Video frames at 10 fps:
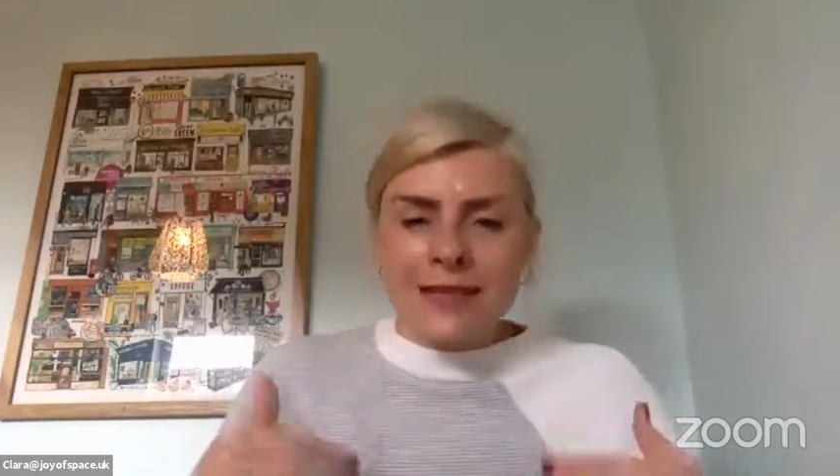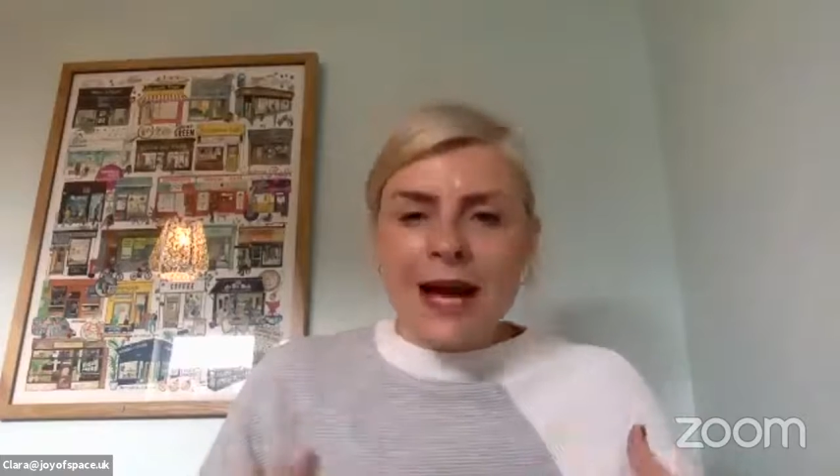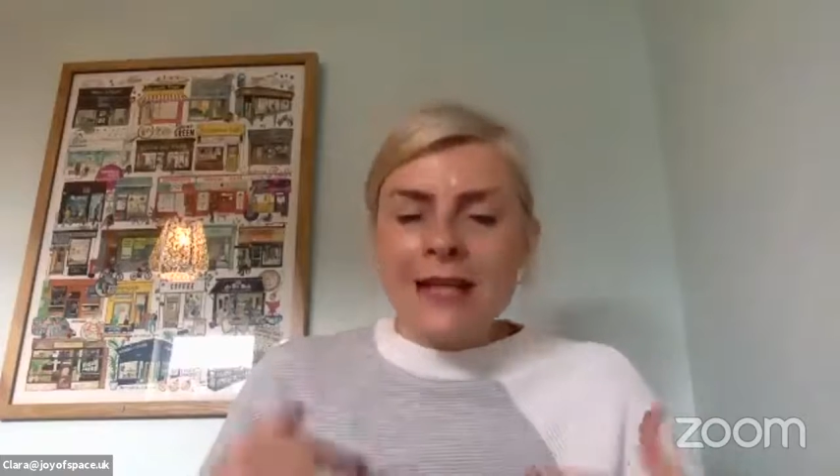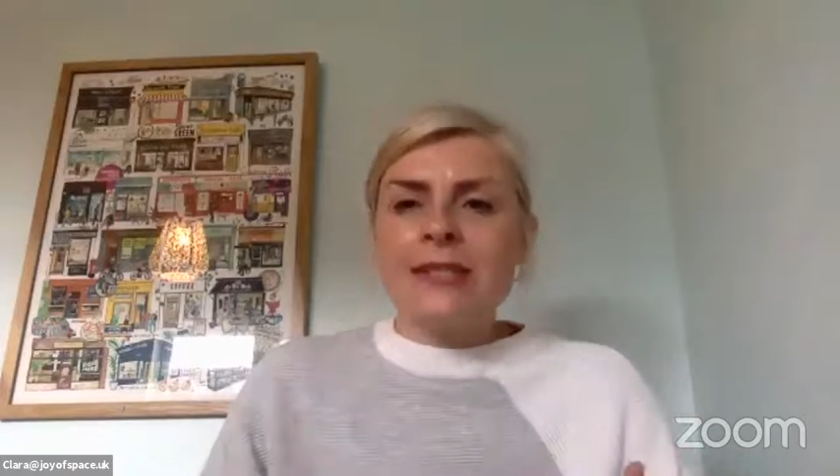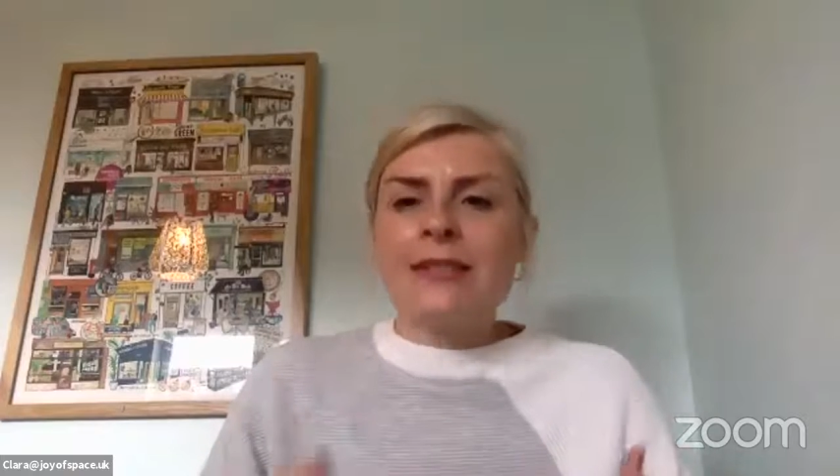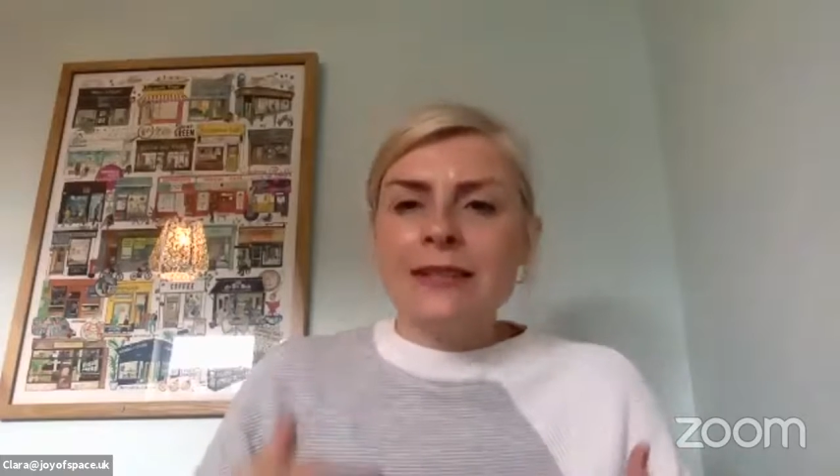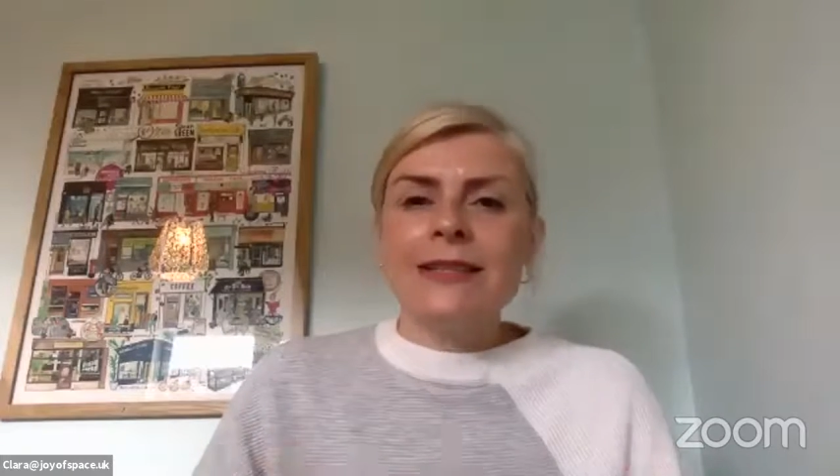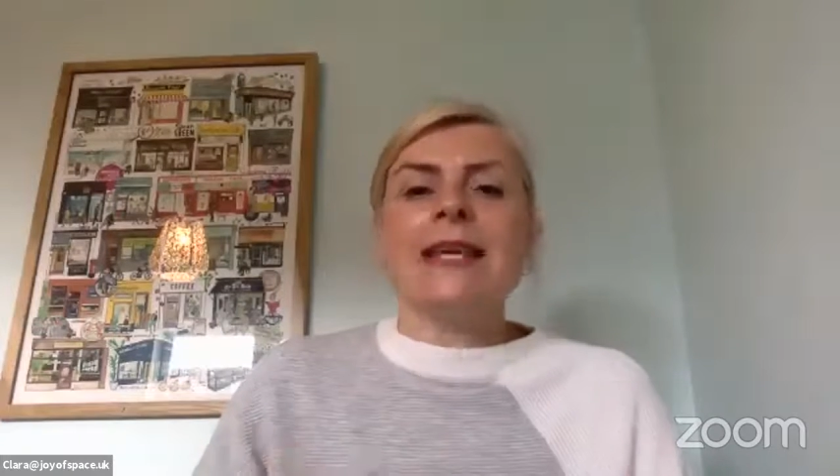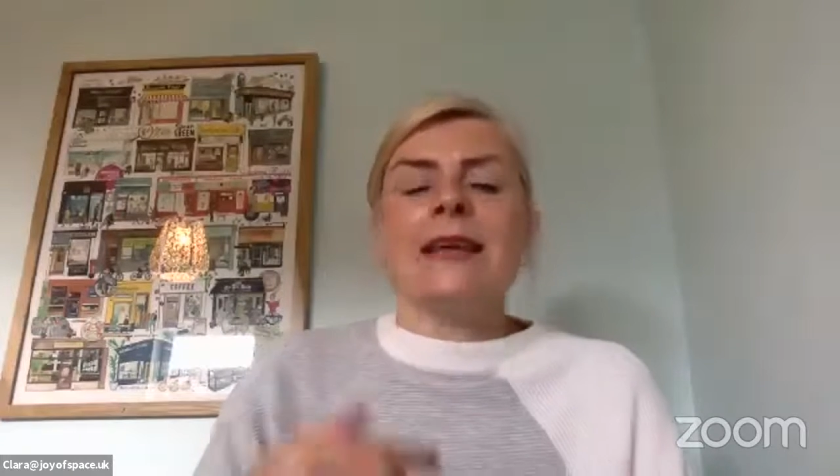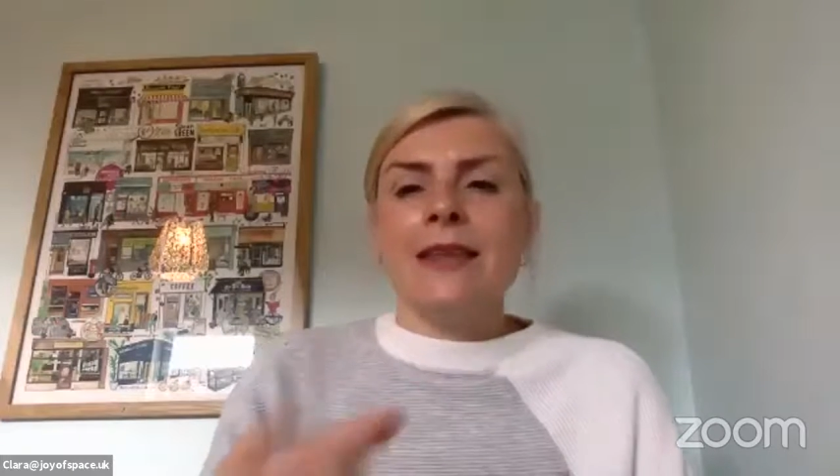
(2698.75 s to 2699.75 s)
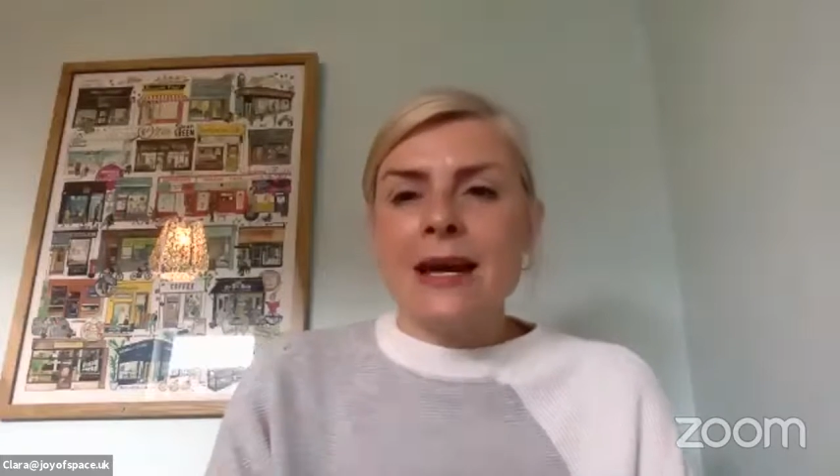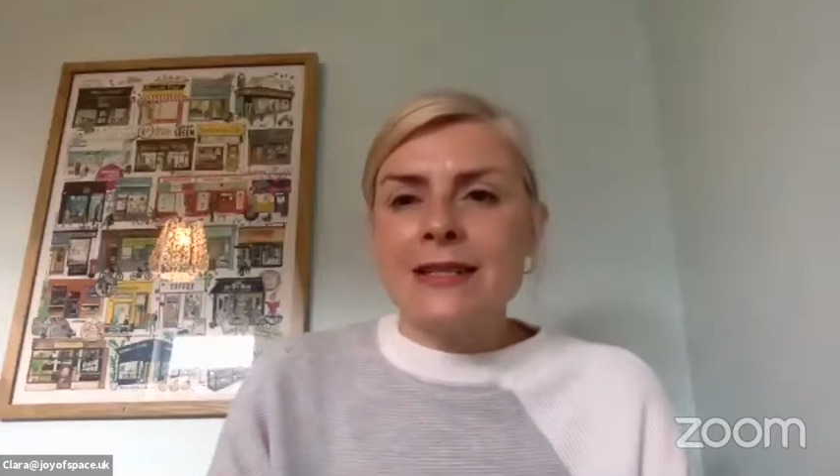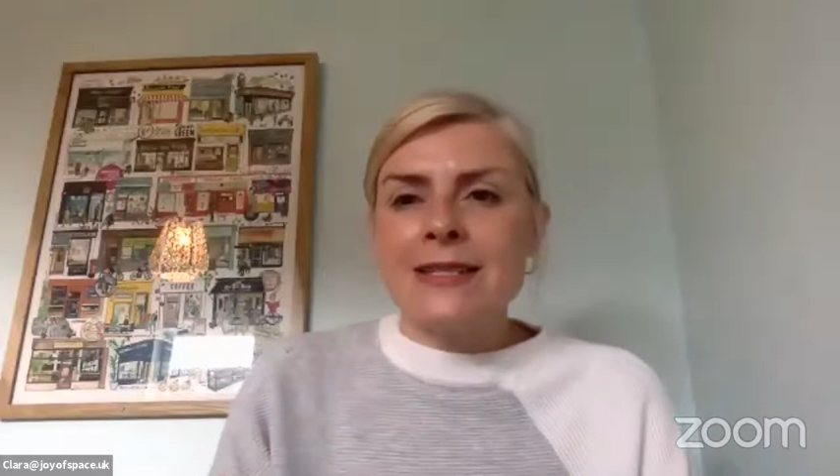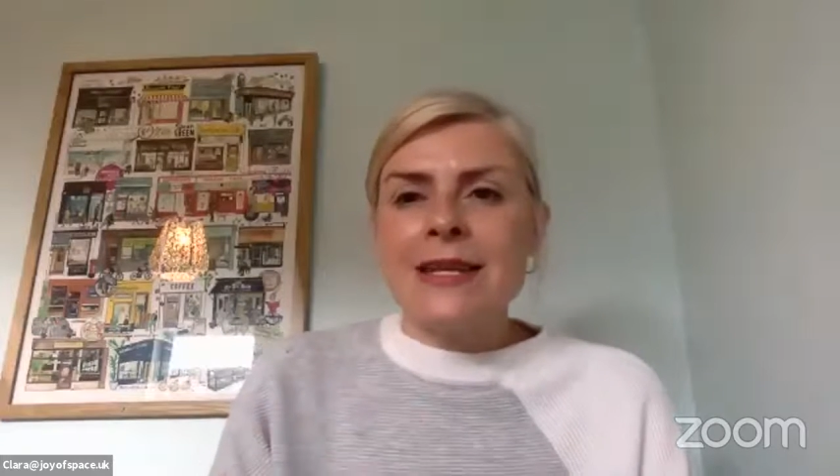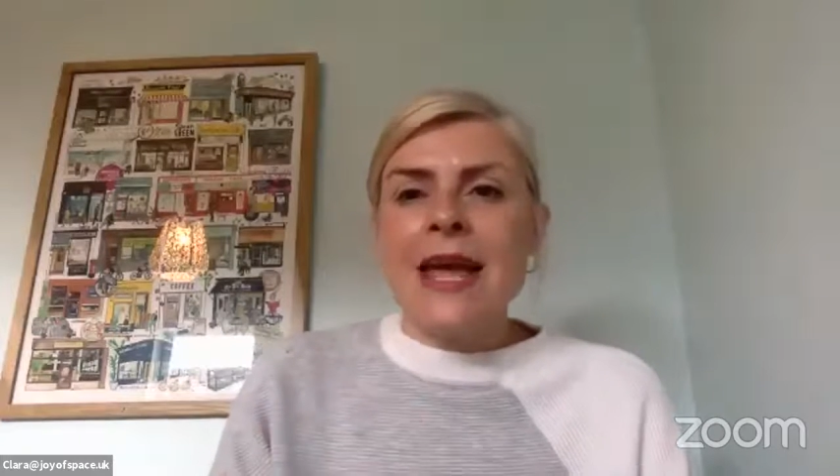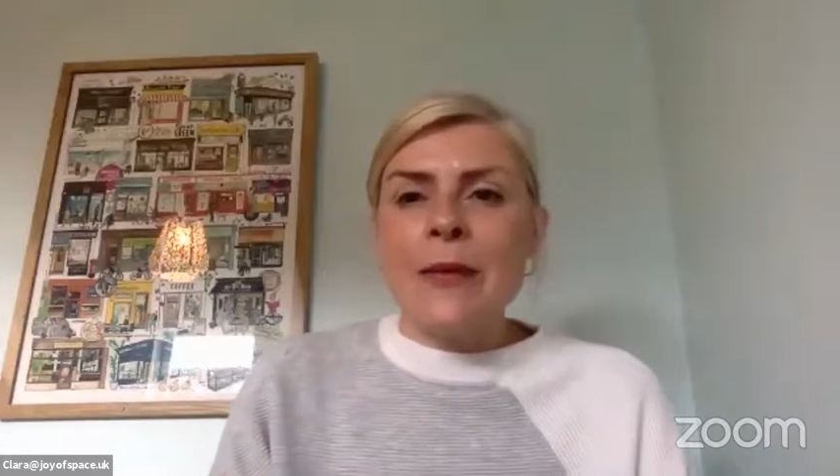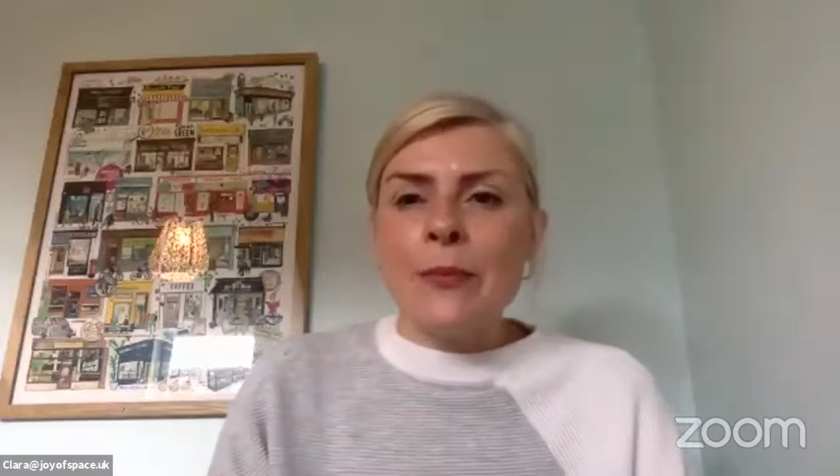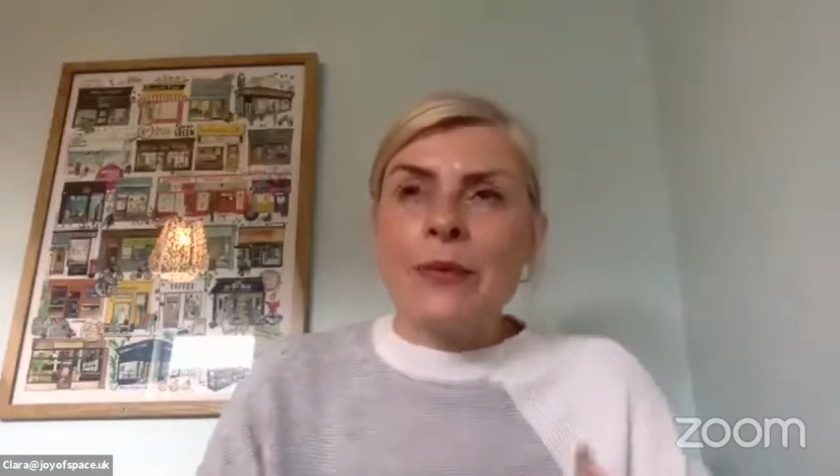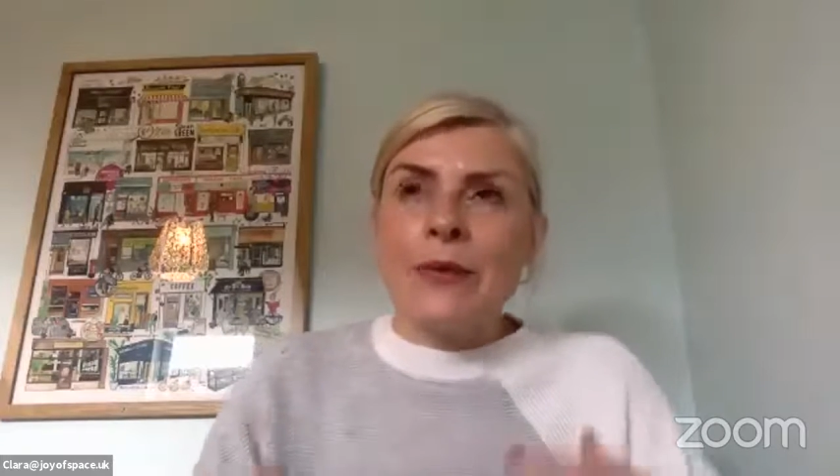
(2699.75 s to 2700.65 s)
to actually take that step